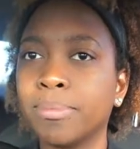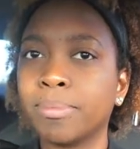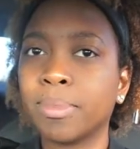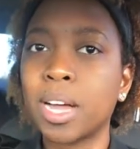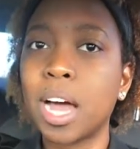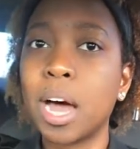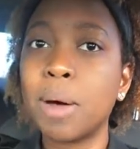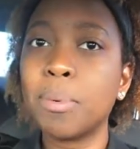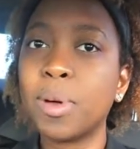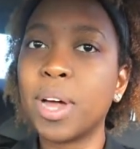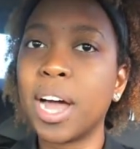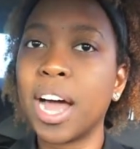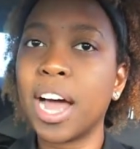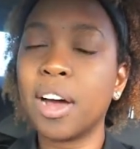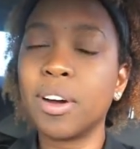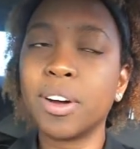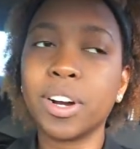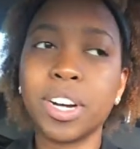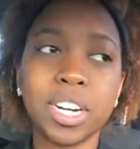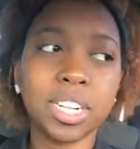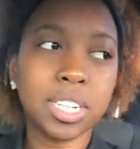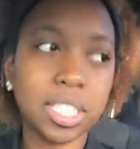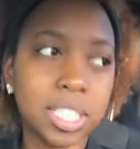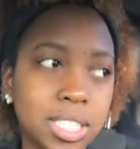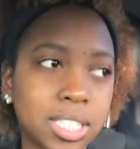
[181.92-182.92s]
couple
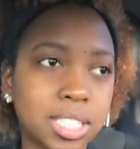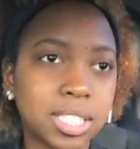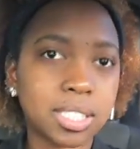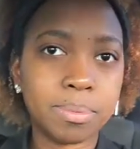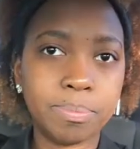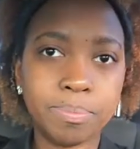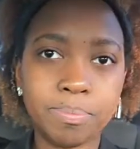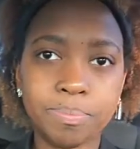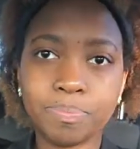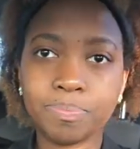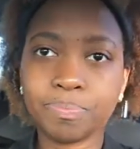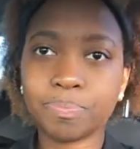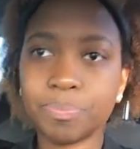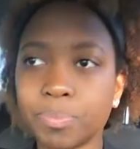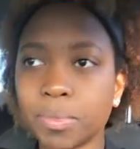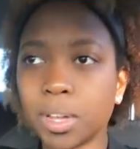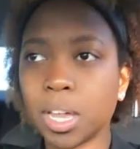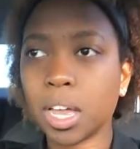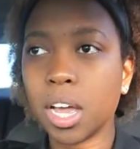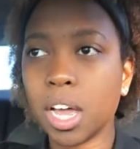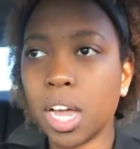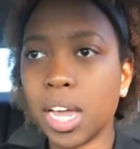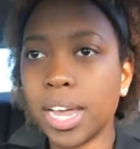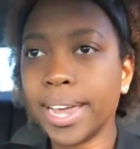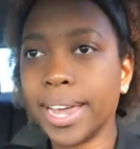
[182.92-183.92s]
hours,
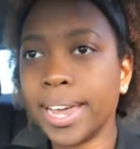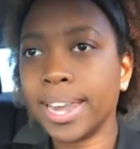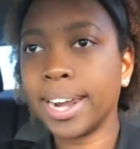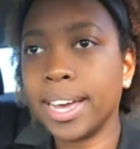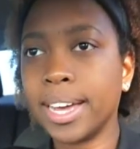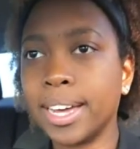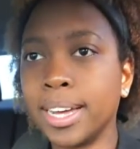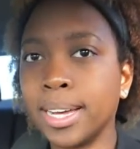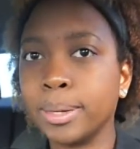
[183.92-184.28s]
and